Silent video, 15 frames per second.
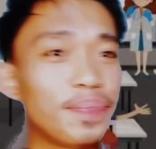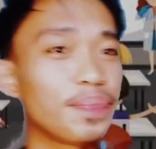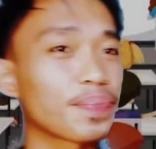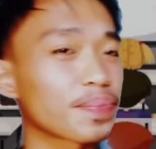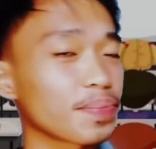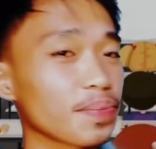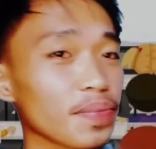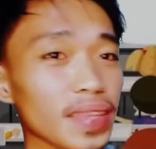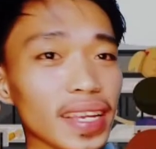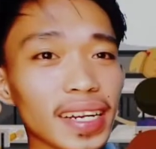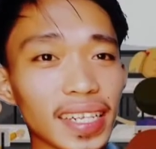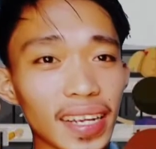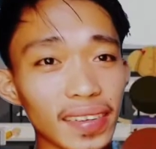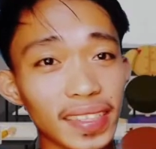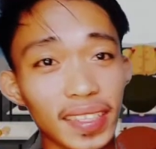My
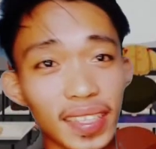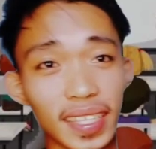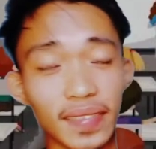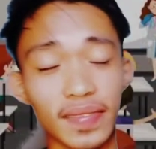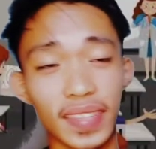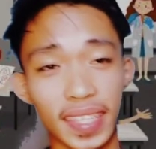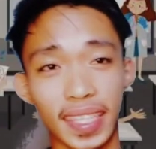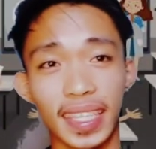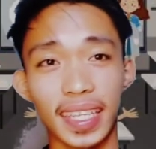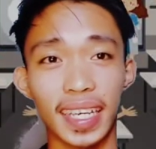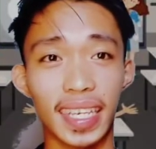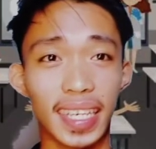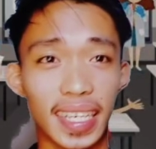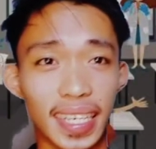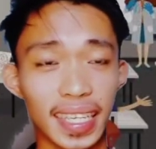perfect version of it,
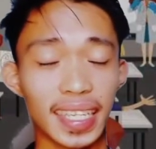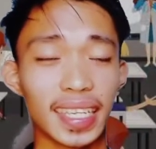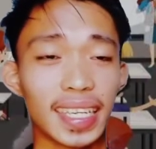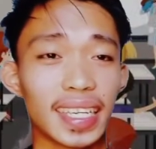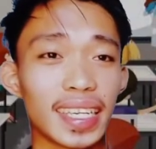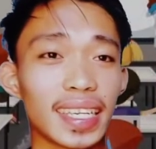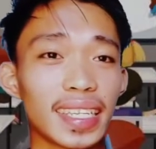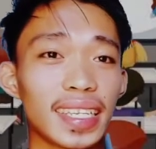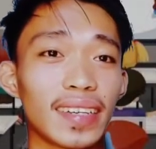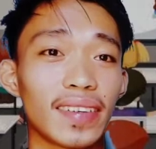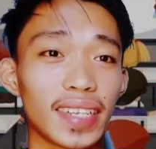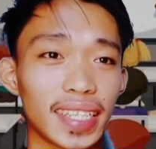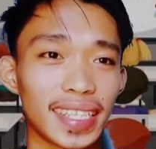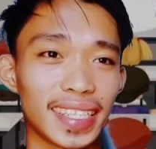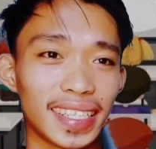this
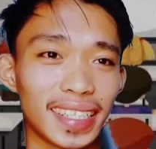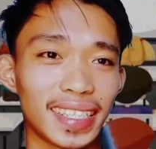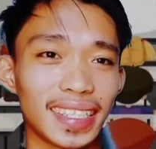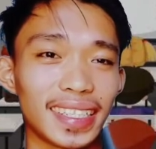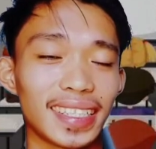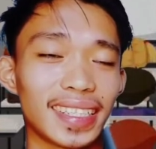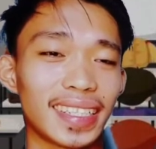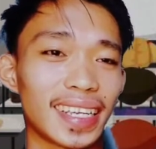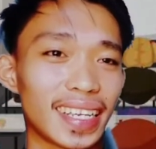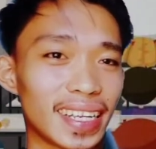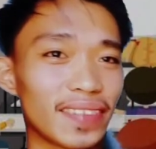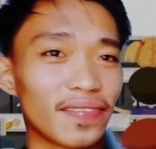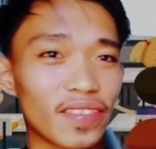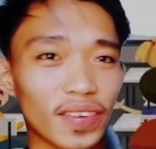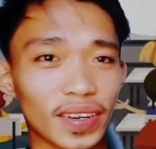one.
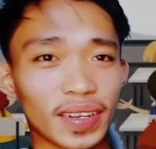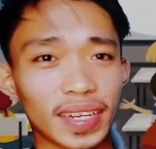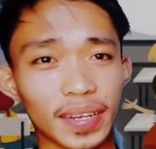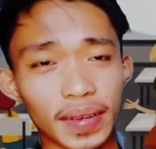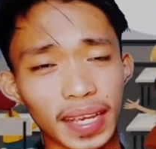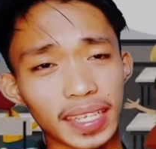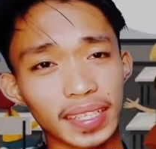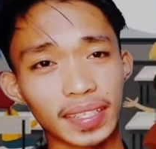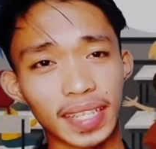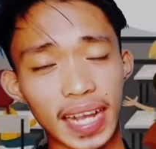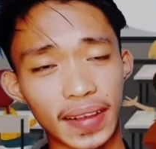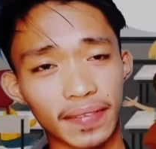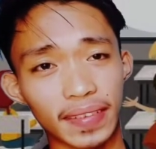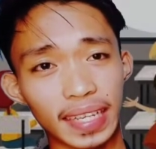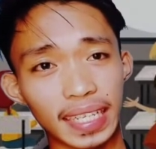Any fool can make
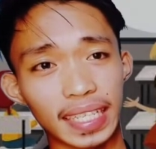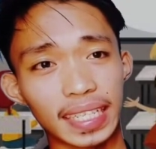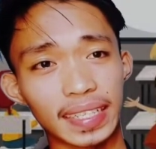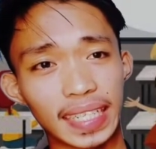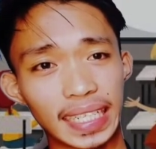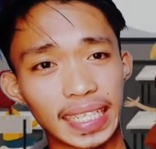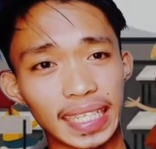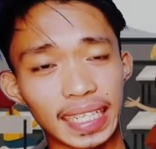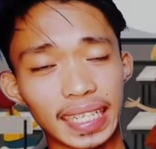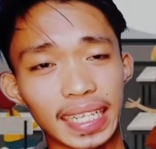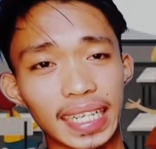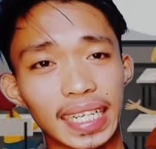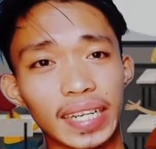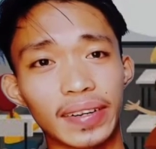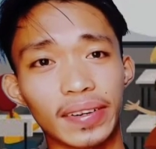stuff bigger,
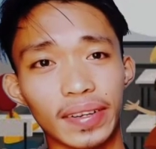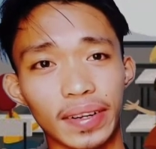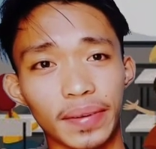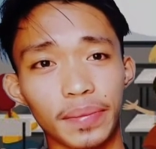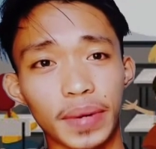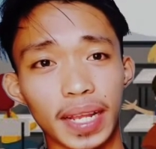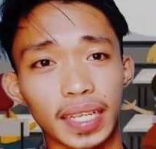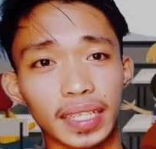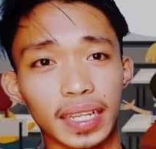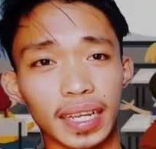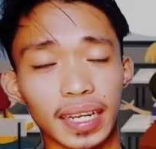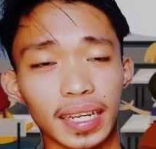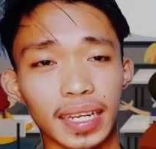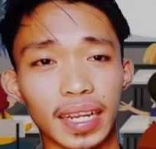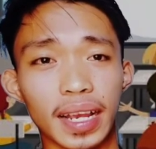more
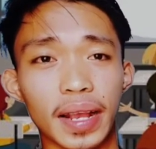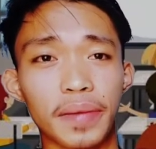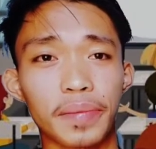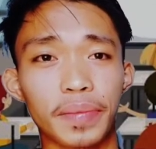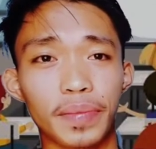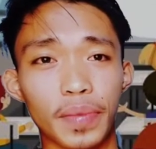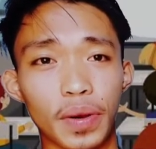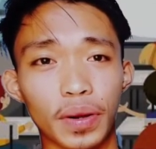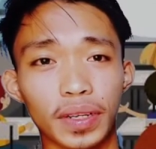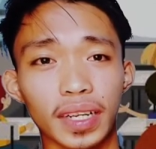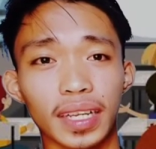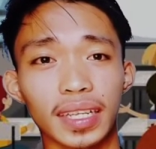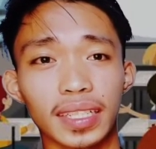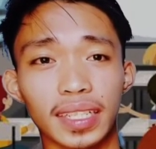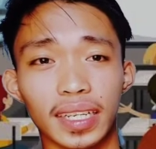complicated, and more
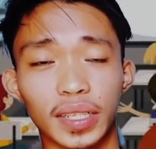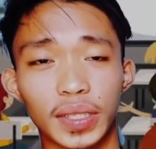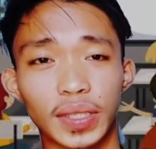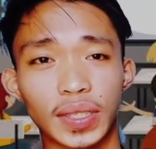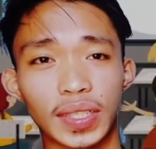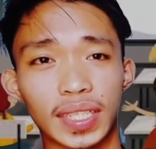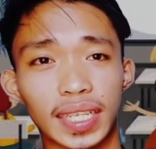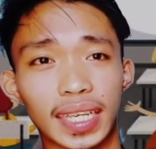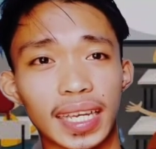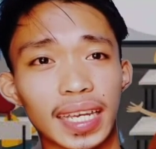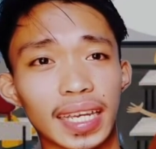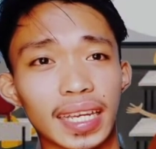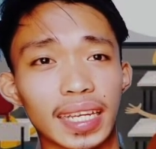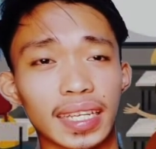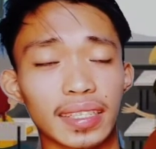dangerous.
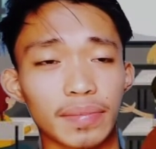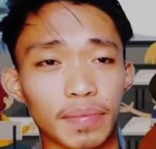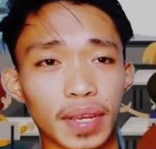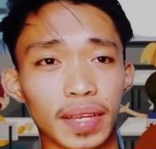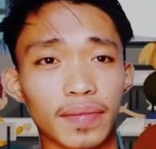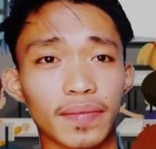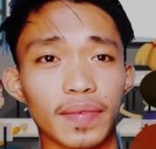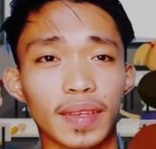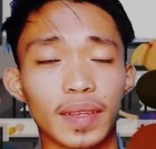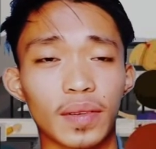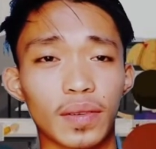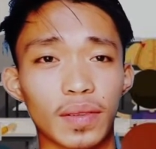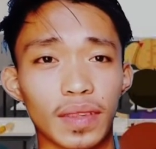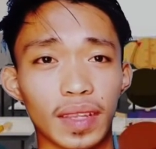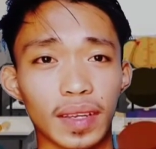The step in
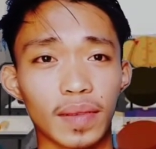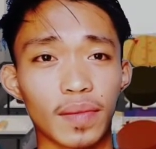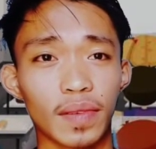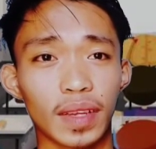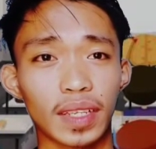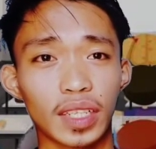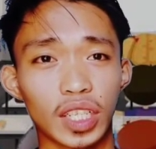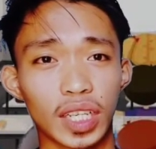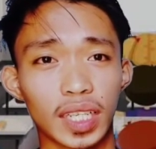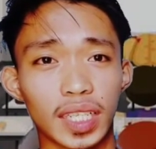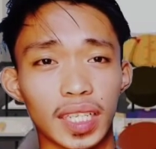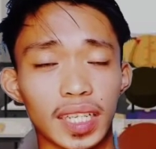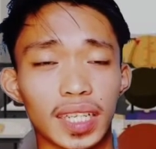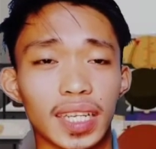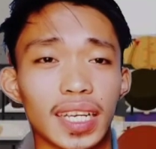the opposite
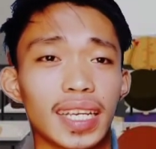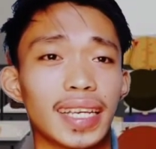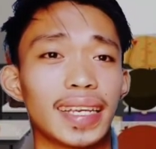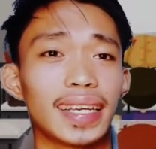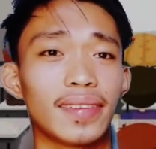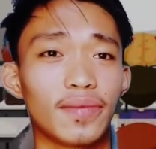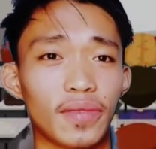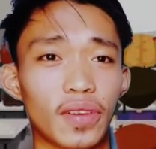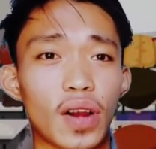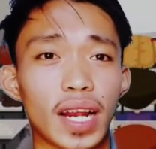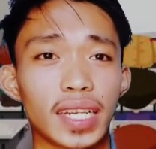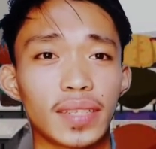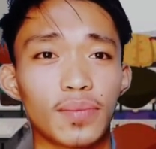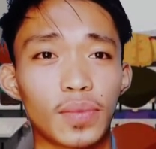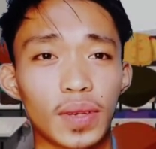direction
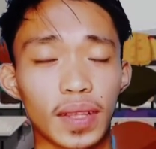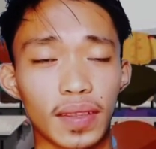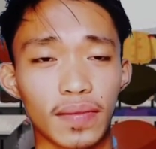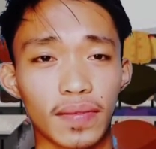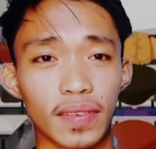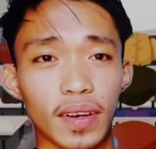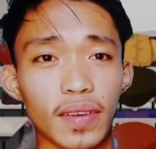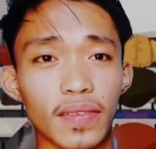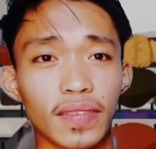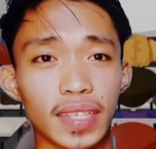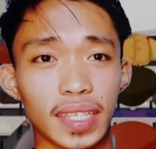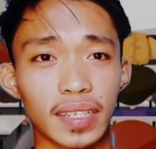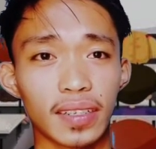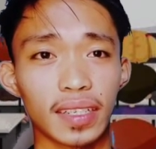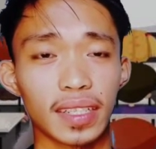requires a touch of
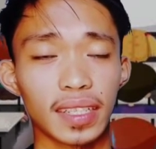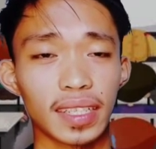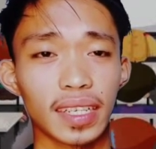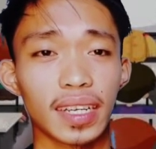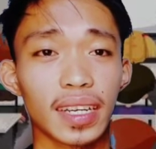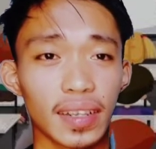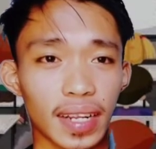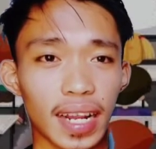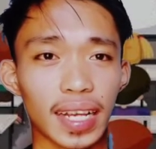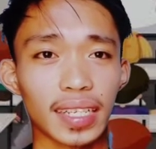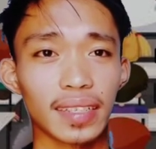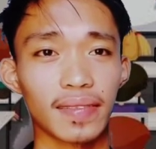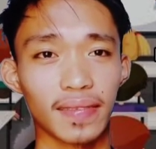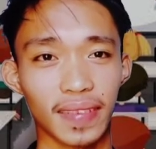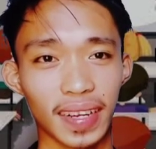genius and a
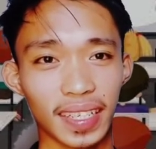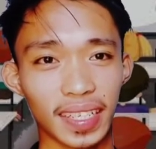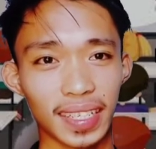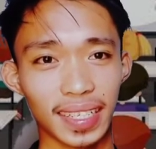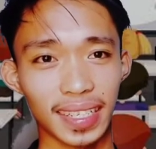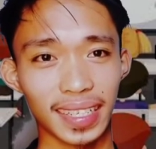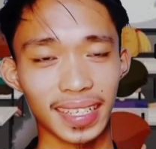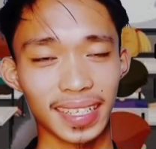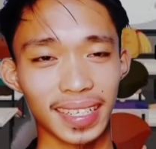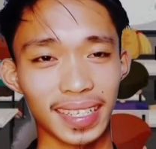lot of bravery.